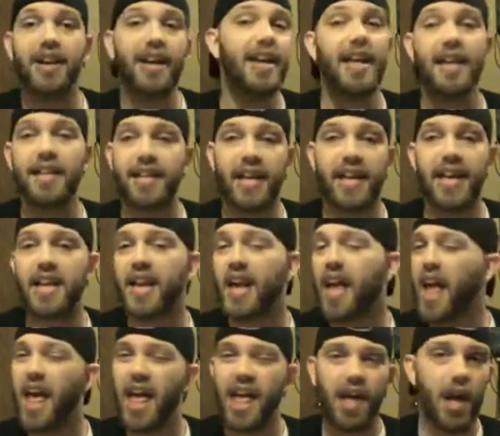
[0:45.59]
And it did.
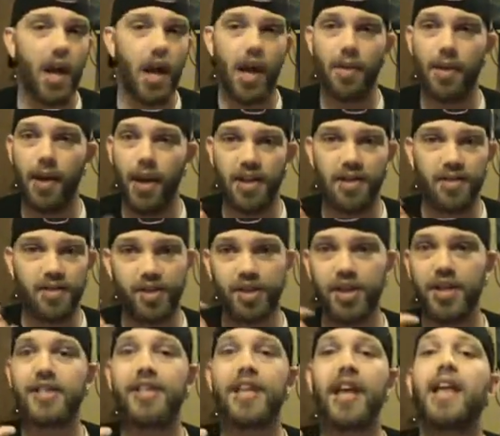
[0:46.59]
And
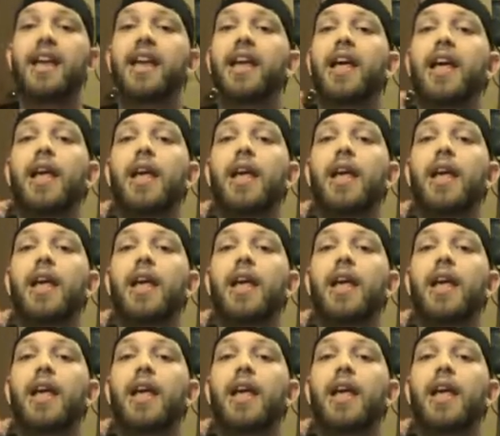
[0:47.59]
she said,